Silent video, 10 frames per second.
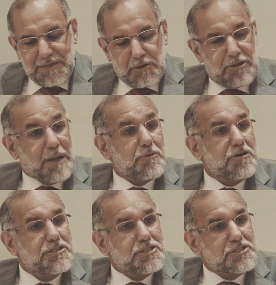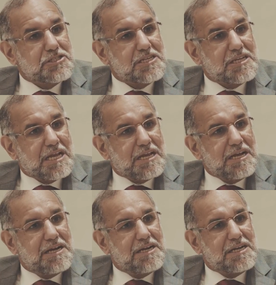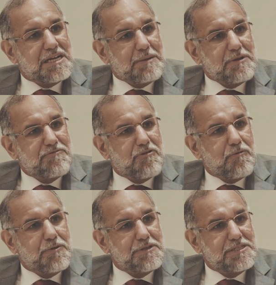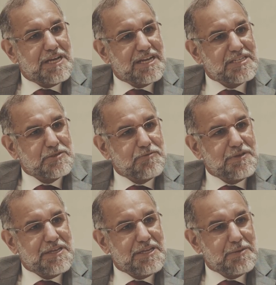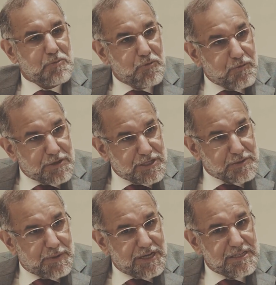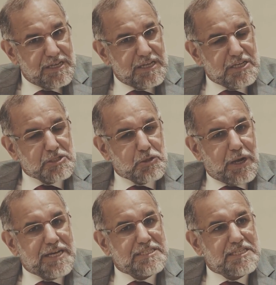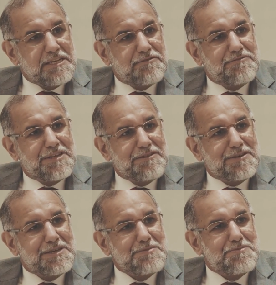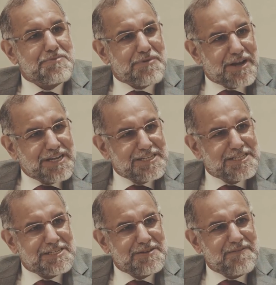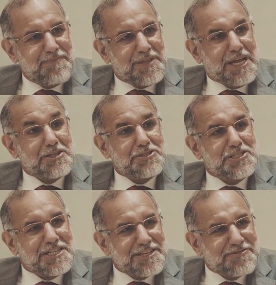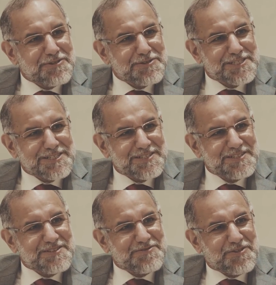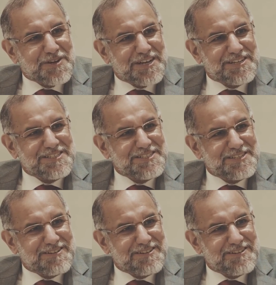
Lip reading: collaborations coming forward as we move on this path. So I see a very, very bright, energetic future for our energy